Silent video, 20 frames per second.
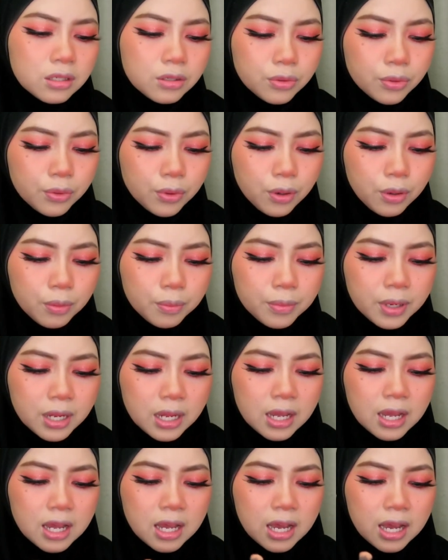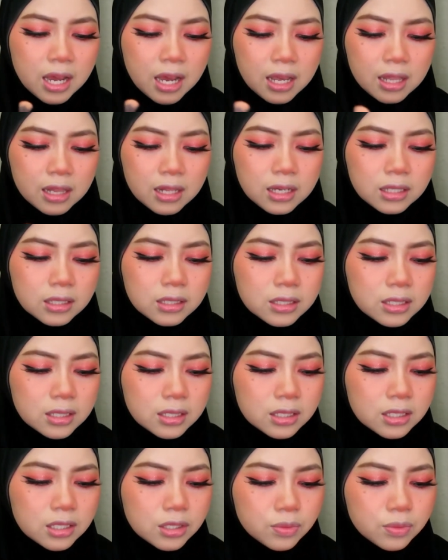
Chrome highlighter.